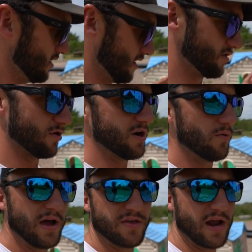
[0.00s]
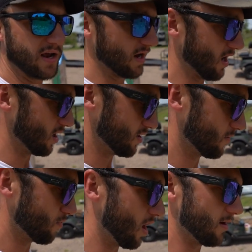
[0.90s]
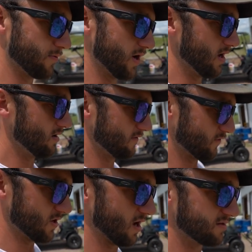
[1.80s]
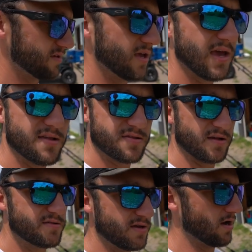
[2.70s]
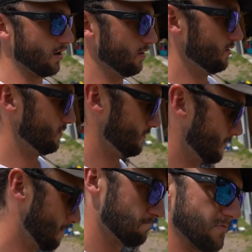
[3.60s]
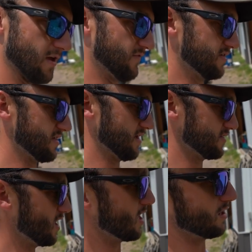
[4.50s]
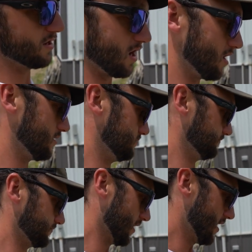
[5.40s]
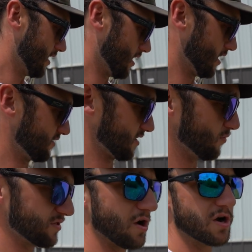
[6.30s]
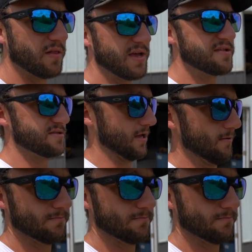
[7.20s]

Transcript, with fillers: Is there any way that I could hunt your property for ducks and geese this year? If he says, oh no, someone's already leased it.